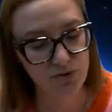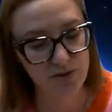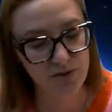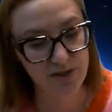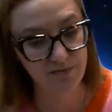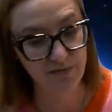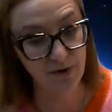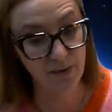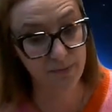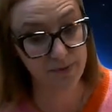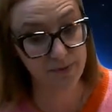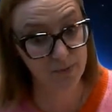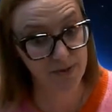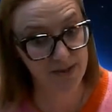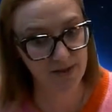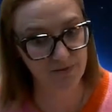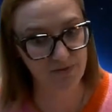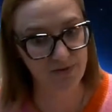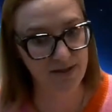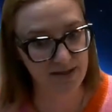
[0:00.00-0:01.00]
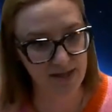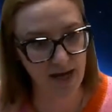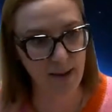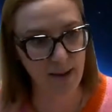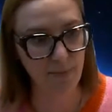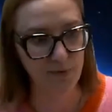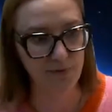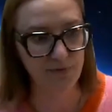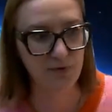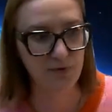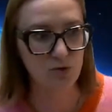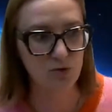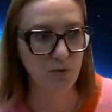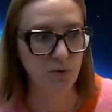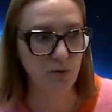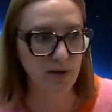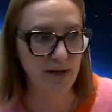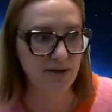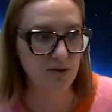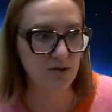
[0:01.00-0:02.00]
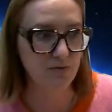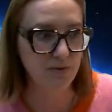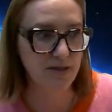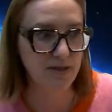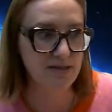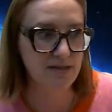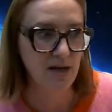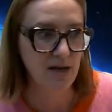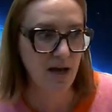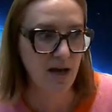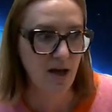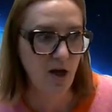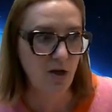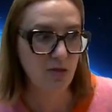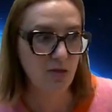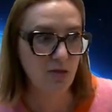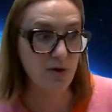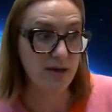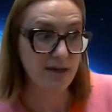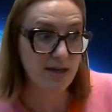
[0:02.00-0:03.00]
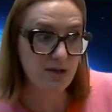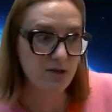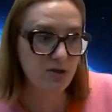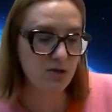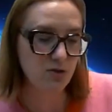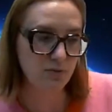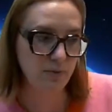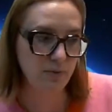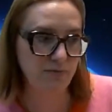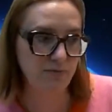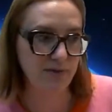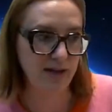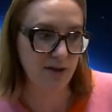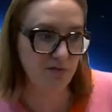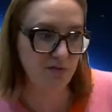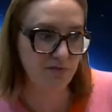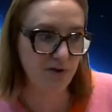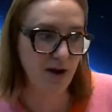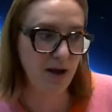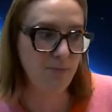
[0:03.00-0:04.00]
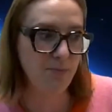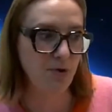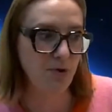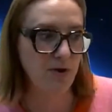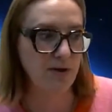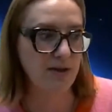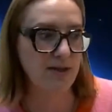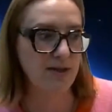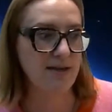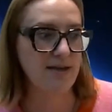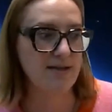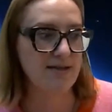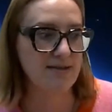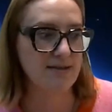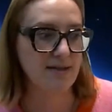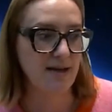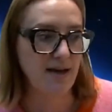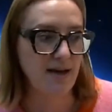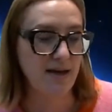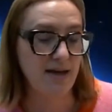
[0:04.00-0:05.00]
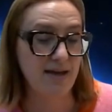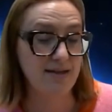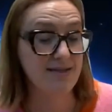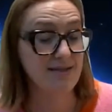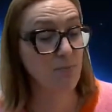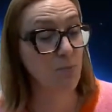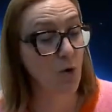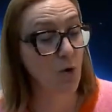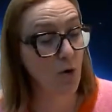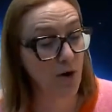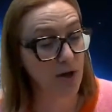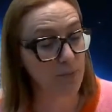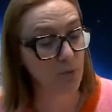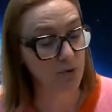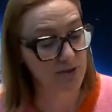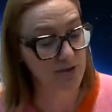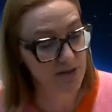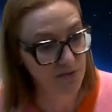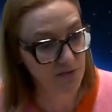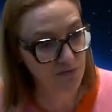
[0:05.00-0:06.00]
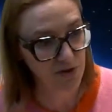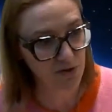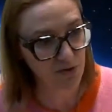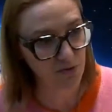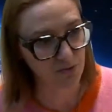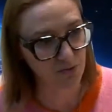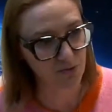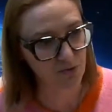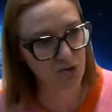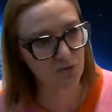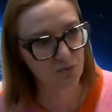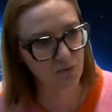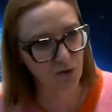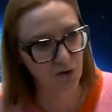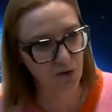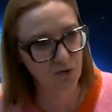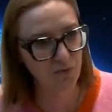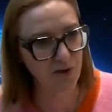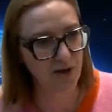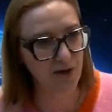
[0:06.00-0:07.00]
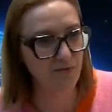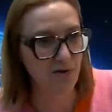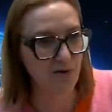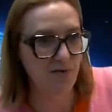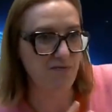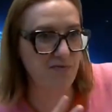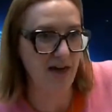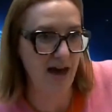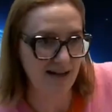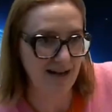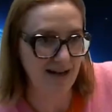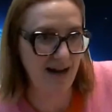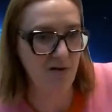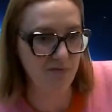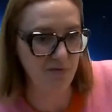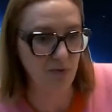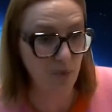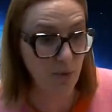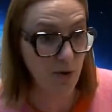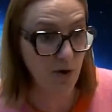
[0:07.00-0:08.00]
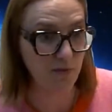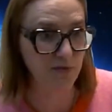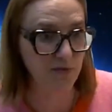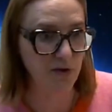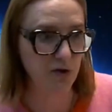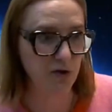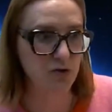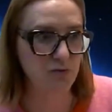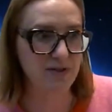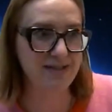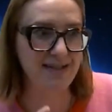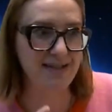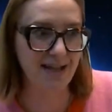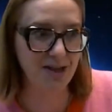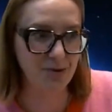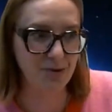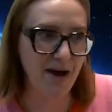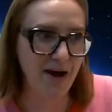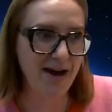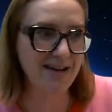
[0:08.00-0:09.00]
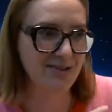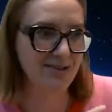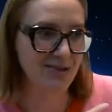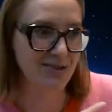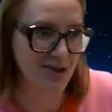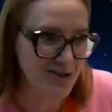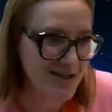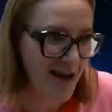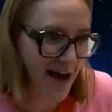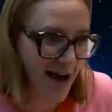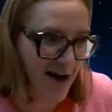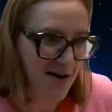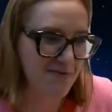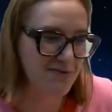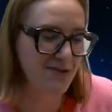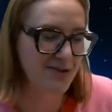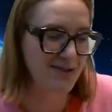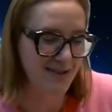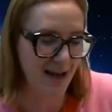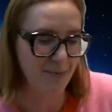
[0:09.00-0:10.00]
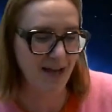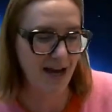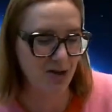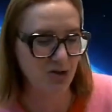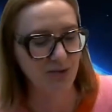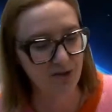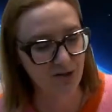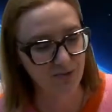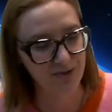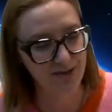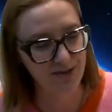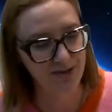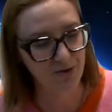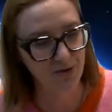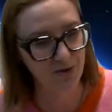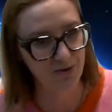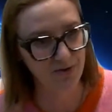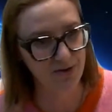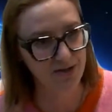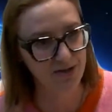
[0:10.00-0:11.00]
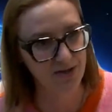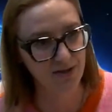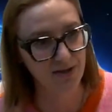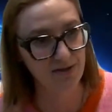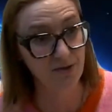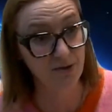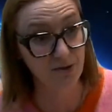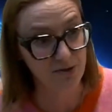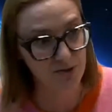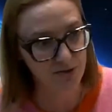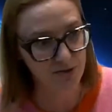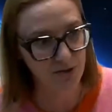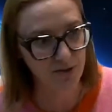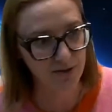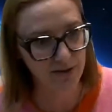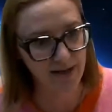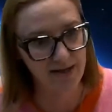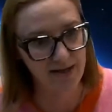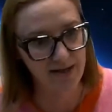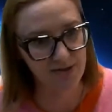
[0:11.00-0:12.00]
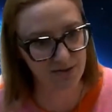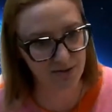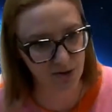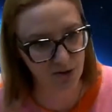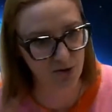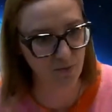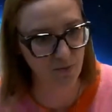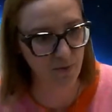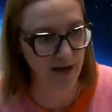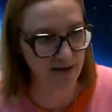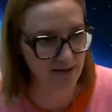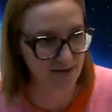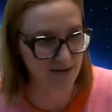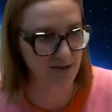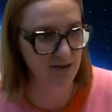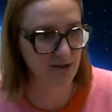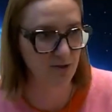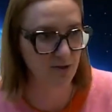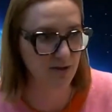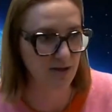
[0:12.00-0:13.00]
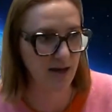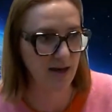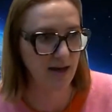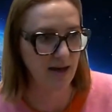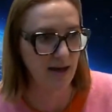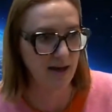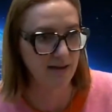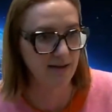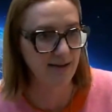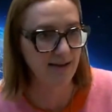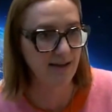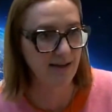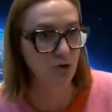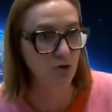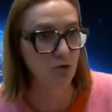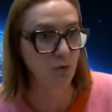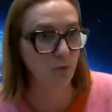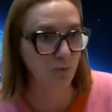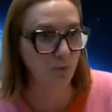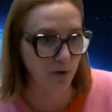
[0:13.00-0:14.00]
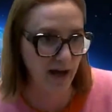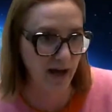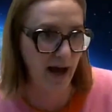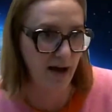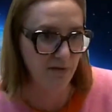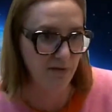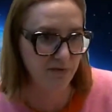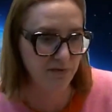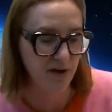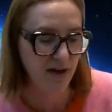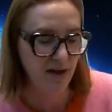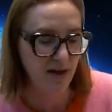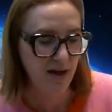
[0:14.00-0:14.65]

develop specific type of control entries. The issue with that framework is it's more and more difficult to agree with that number of countries that might not have the same national security concern as the US, the UK, and the EU would have.